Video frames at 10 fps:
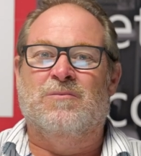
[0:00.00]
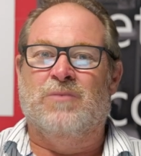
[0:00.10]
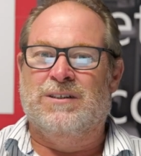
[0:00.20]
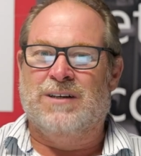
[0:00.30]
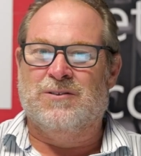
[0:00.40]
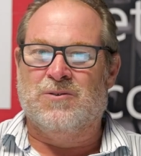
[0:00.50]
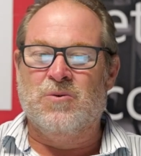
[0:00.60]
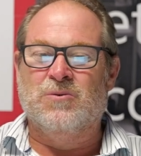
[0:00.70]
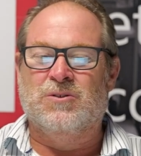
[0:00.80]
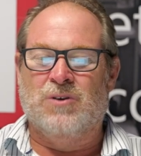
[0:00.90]
Retail
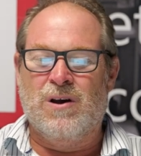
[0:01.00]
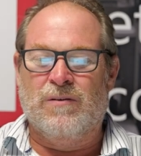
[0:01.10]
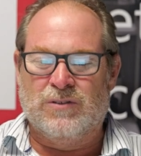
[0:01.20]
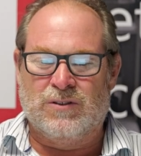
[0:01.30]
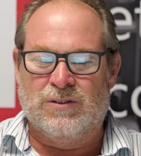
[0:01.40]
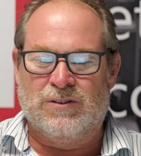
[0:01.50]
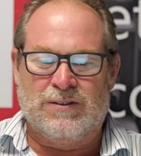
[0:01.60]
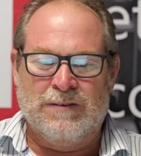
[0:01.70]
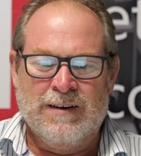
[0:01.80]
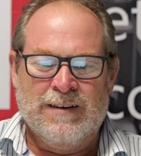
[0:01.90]
Score services.